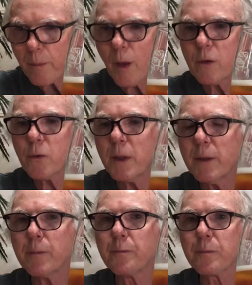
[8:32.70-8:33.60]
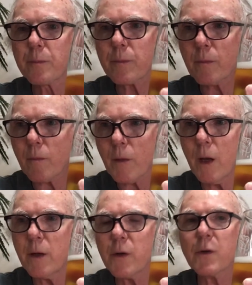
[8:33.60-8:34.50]
Sweet
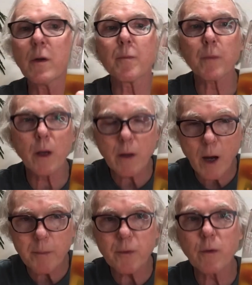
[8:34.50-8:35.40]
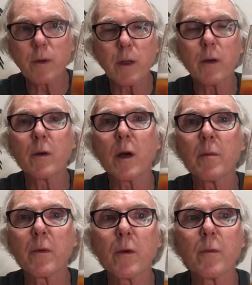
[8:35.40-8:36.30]
initial, and the hops really do come
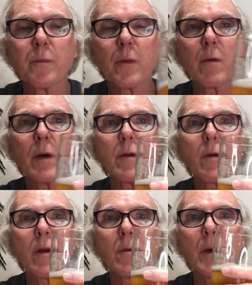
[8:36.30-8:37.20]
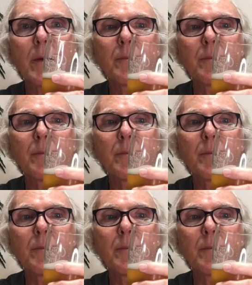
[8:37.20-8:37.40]
through right away.